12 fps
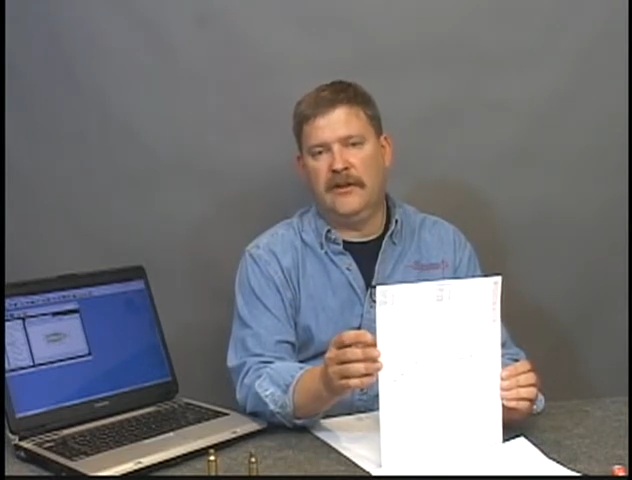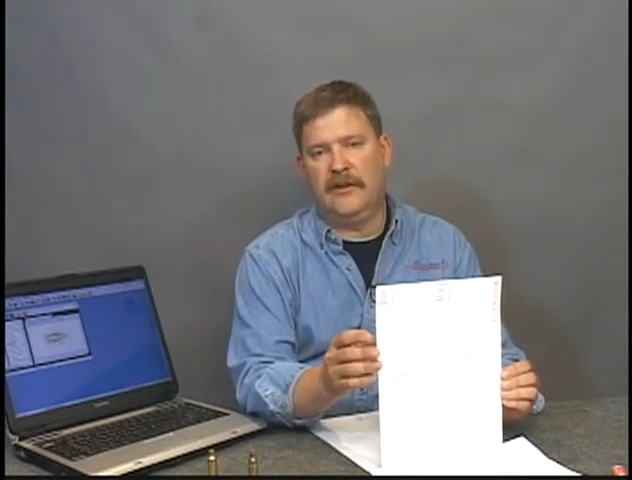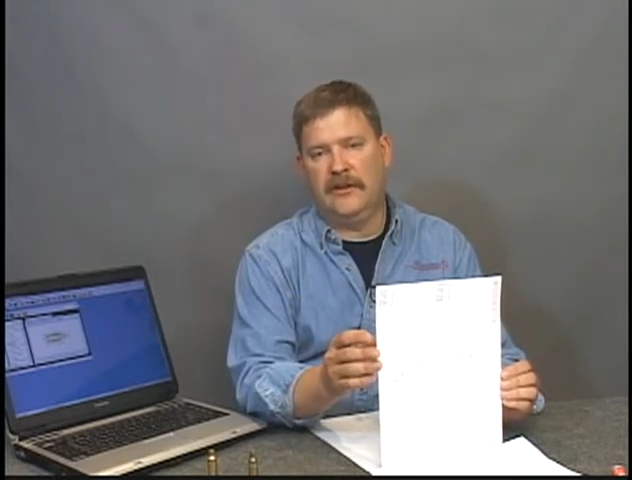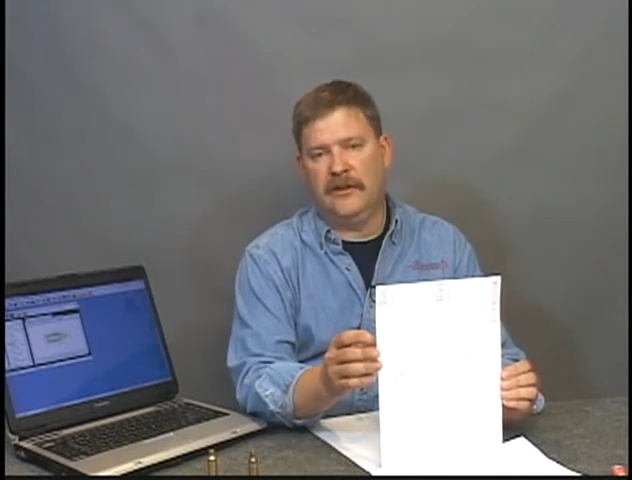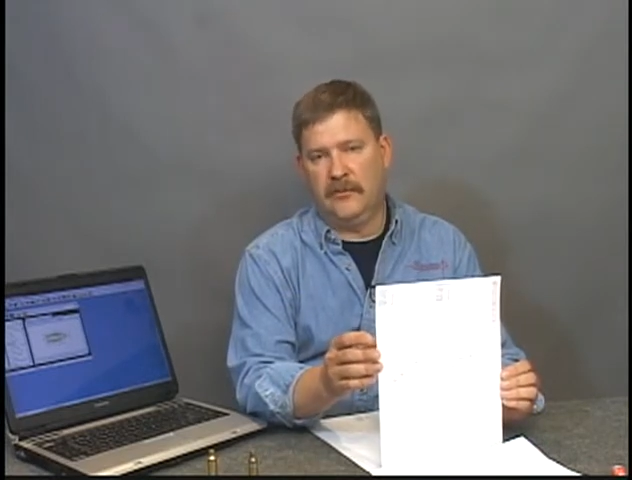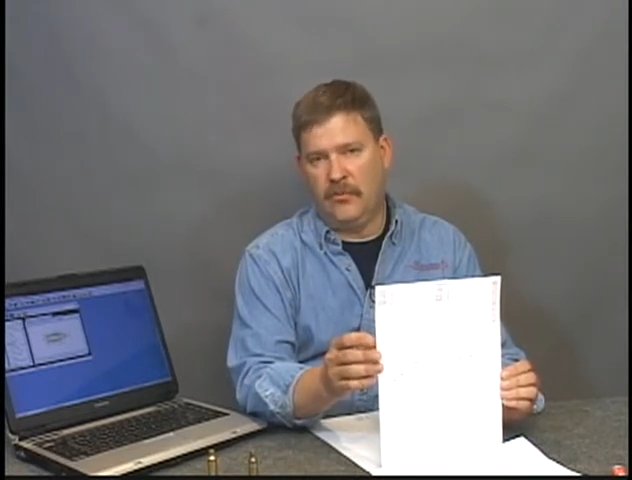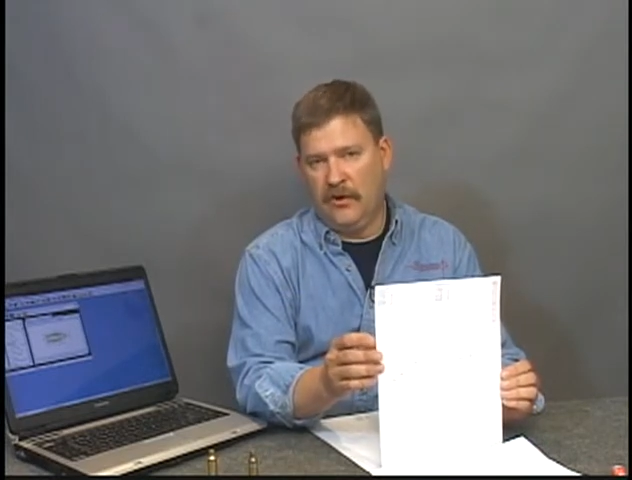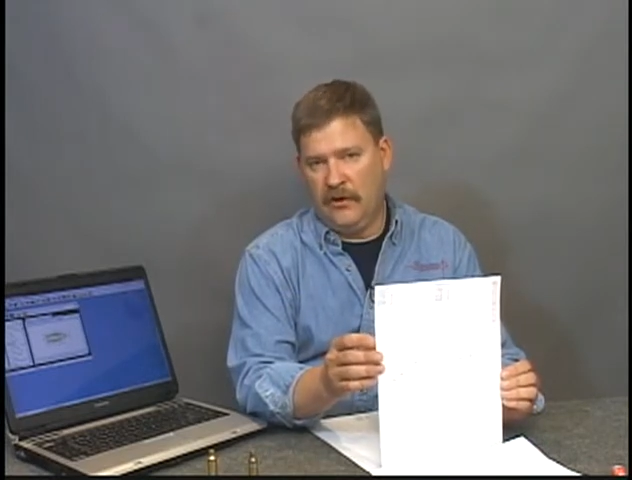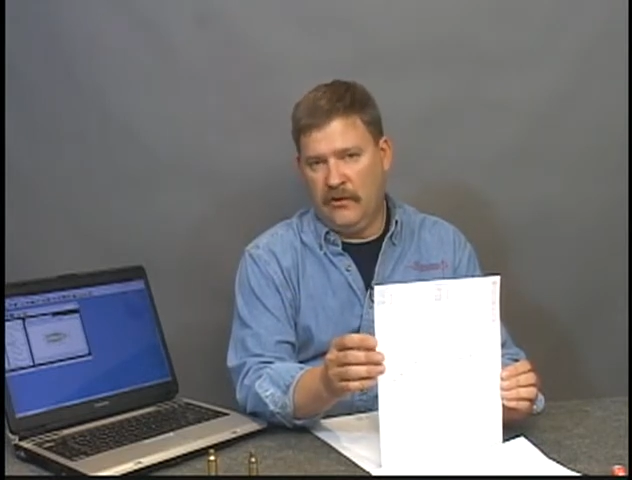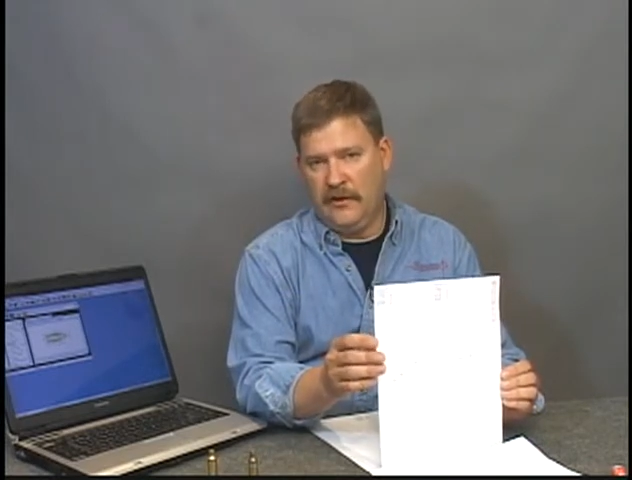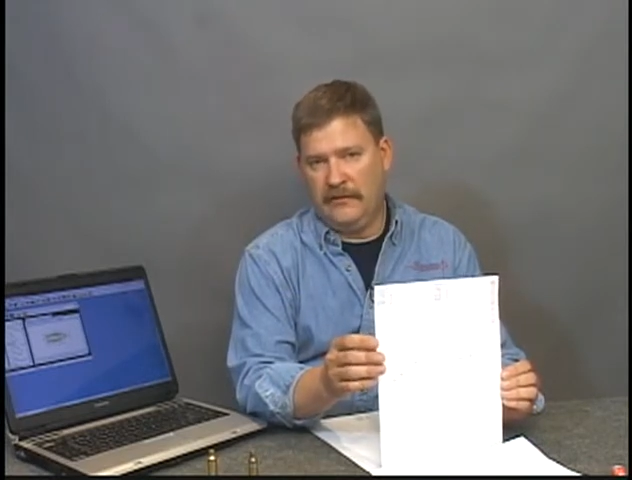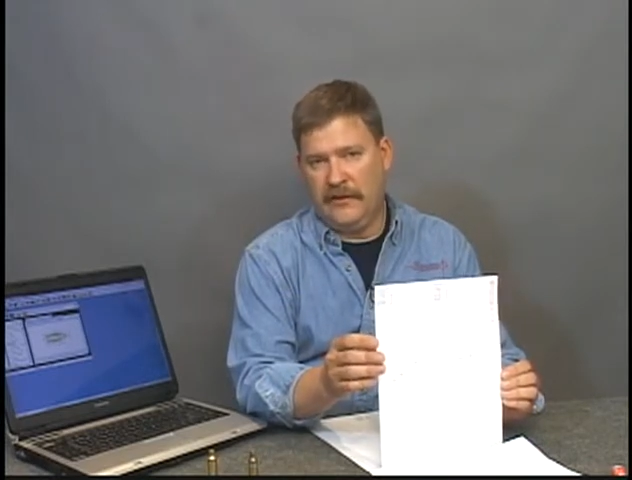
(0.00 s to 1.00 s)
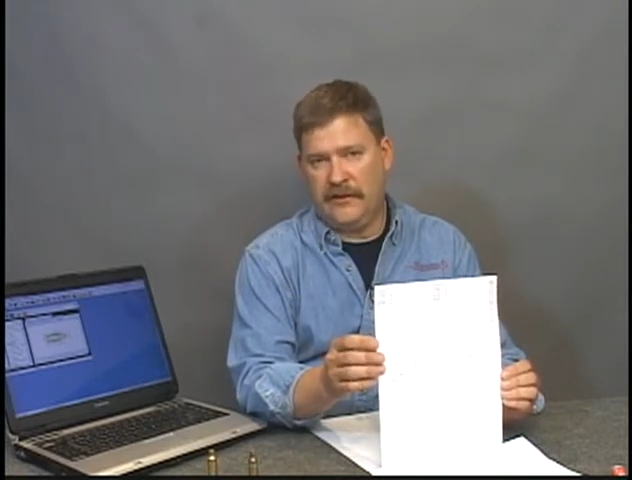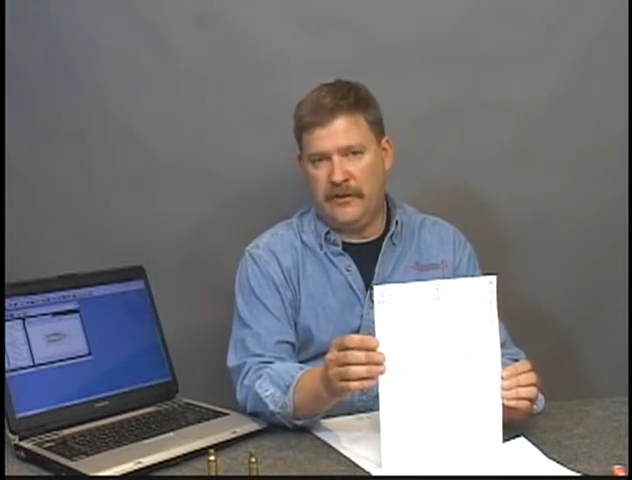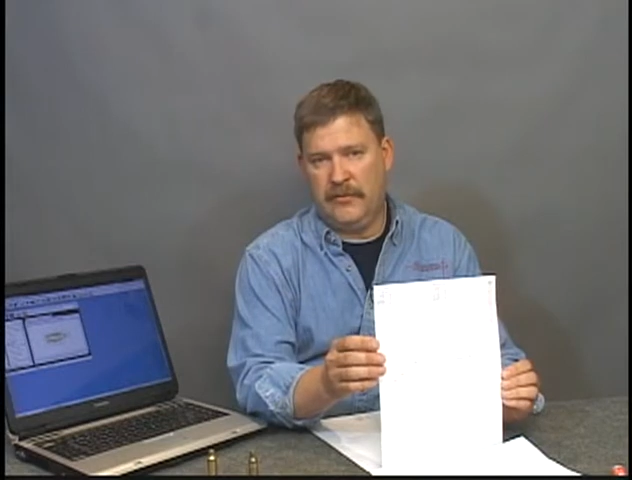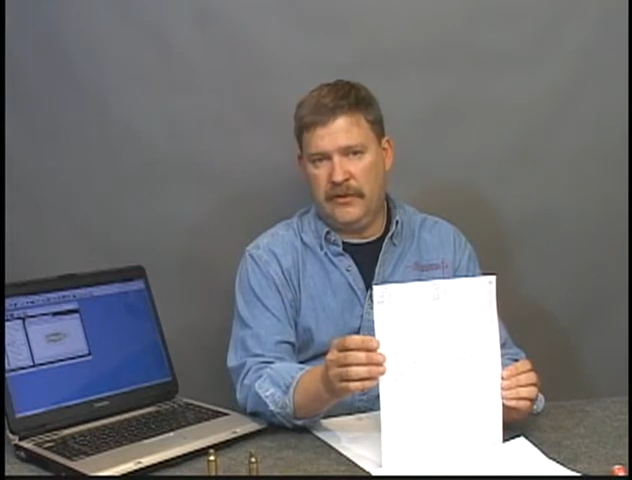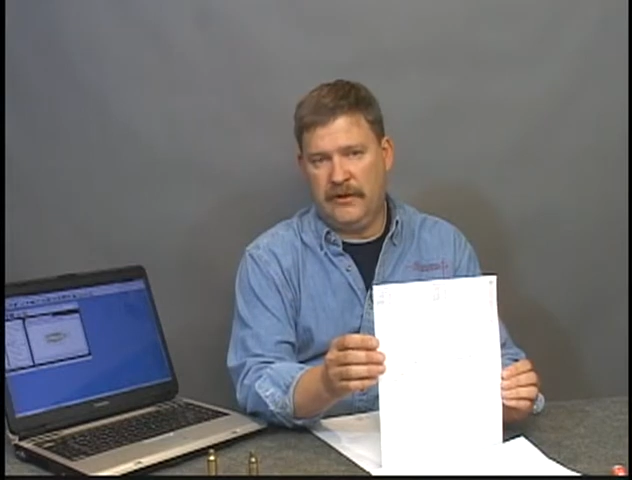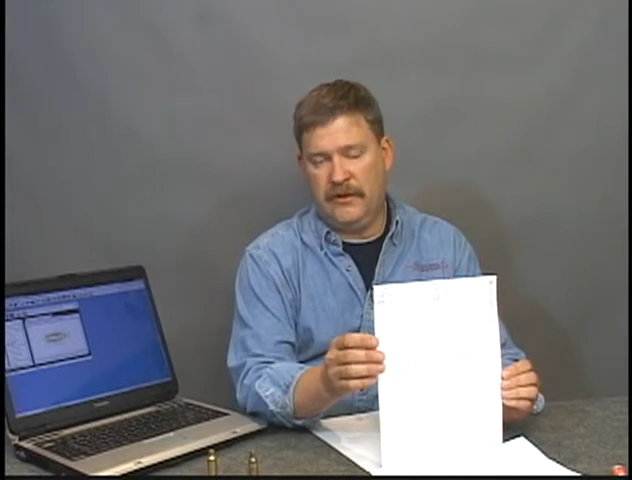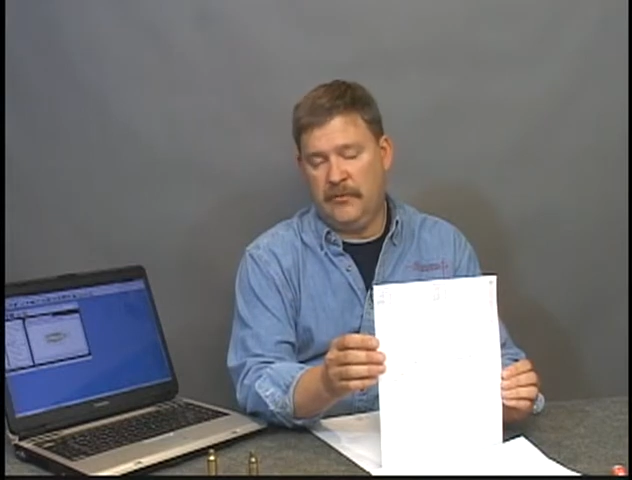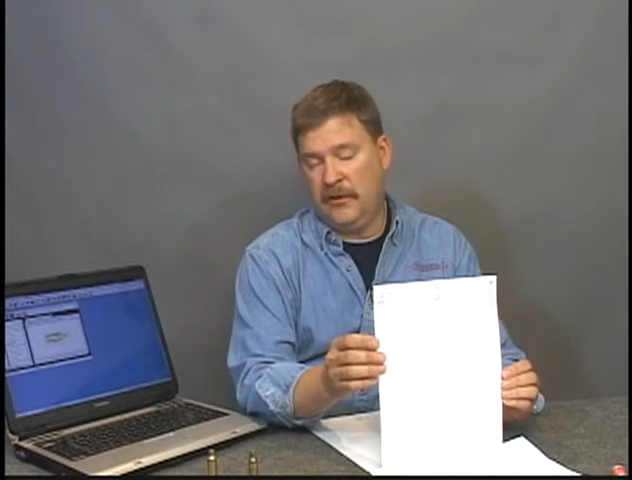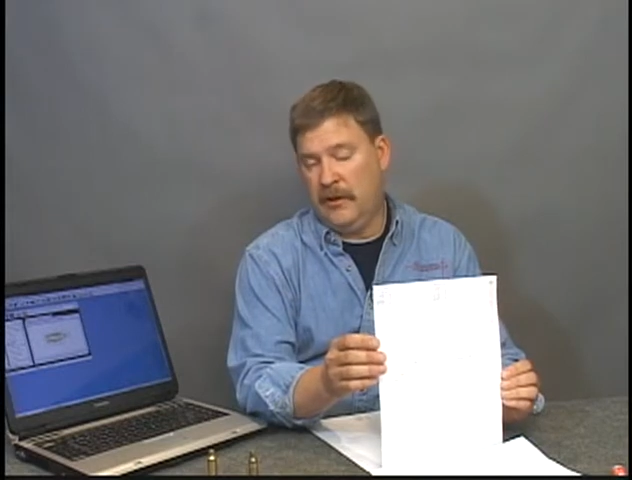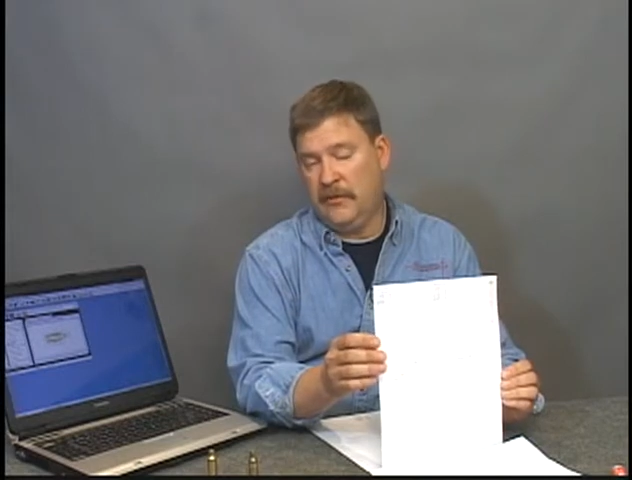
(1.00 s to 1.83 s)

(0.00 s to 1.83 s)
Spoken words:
a little more loading flexibility and be